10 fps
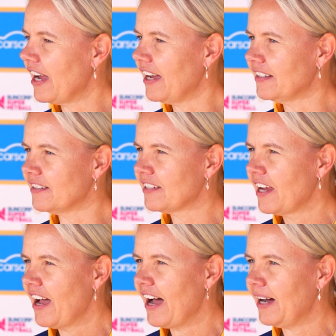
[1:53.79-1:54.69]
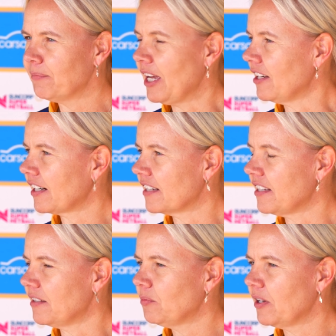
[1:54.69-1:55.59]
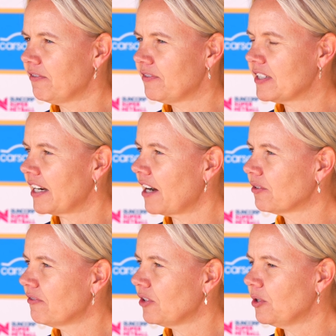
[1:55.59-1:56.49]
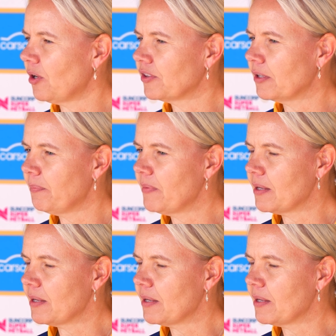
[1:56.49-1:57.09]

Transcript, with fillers: And um, yeah, like I said, we've done our review on the,